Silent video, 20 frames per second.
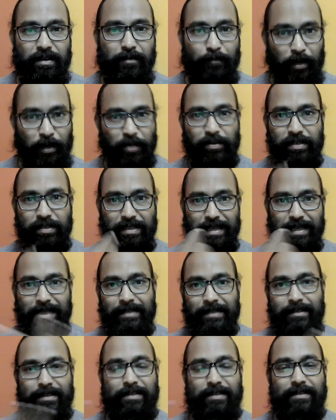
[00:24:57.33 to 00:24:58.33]
because
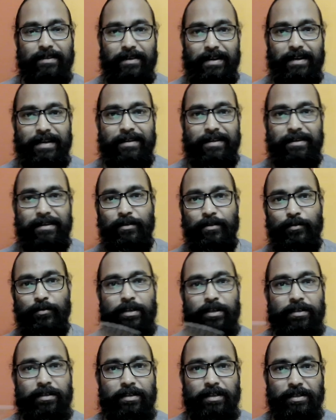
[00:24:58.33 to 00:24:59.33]
sex is related to
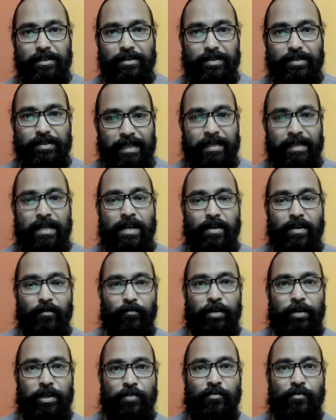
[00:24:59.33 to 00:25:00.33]
the touch, and
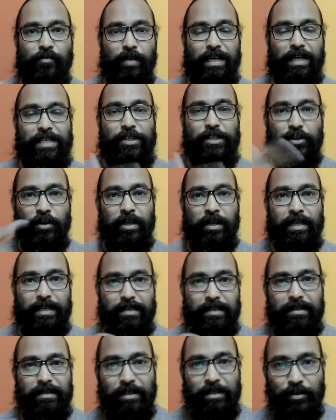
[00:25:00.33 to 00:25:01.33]
when you enjoy any
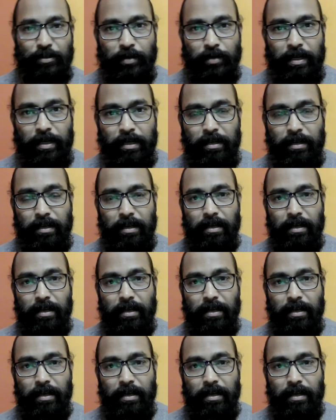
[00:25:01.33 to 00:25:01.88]
sexual